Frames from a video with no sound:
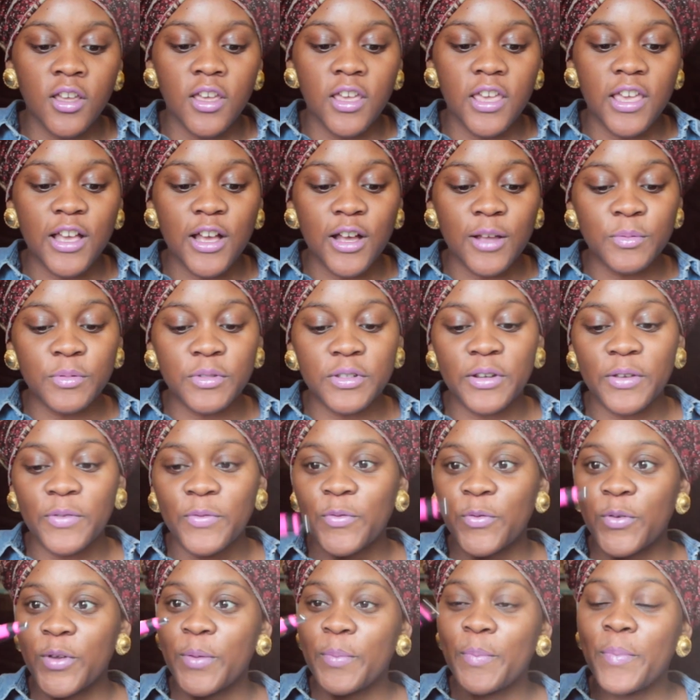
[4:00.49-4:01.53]
It comes with a
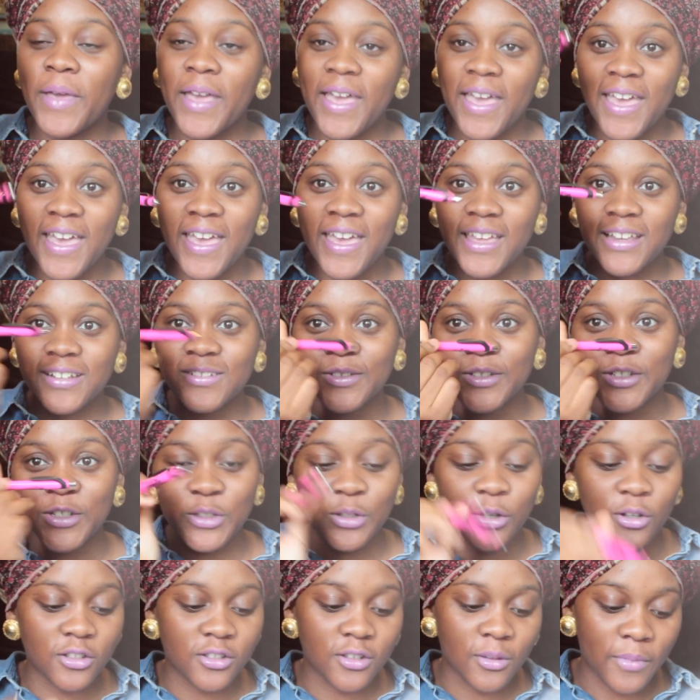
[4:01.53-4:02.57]
free pen, which is
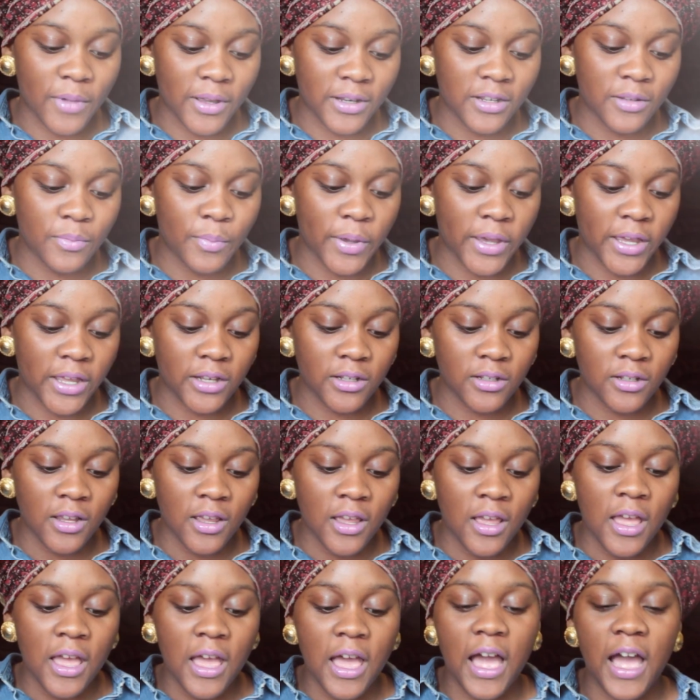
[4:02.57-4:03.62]
awesome, a new pen,
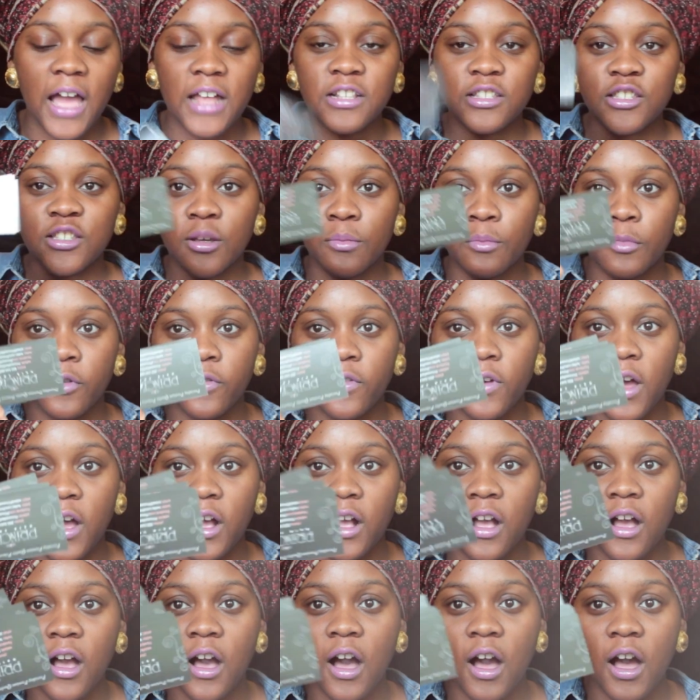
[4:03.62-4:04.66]
and some of her
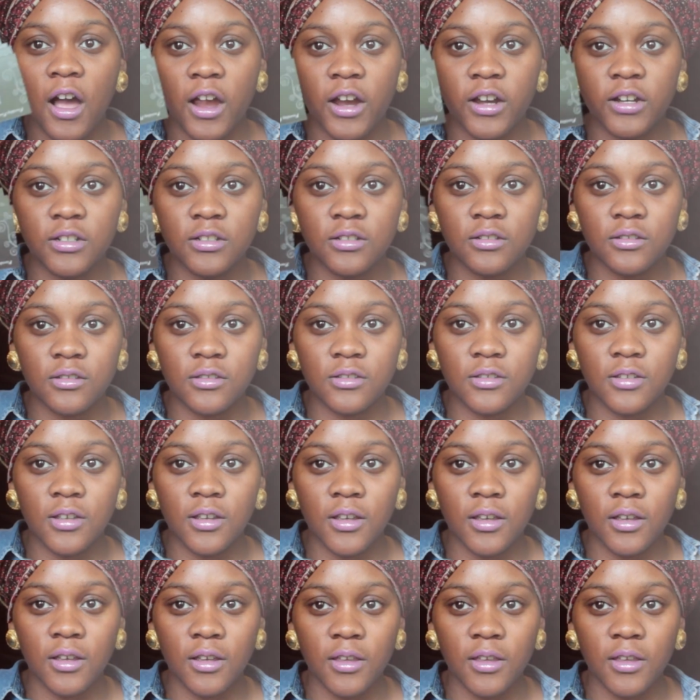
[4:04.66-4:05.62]
cards.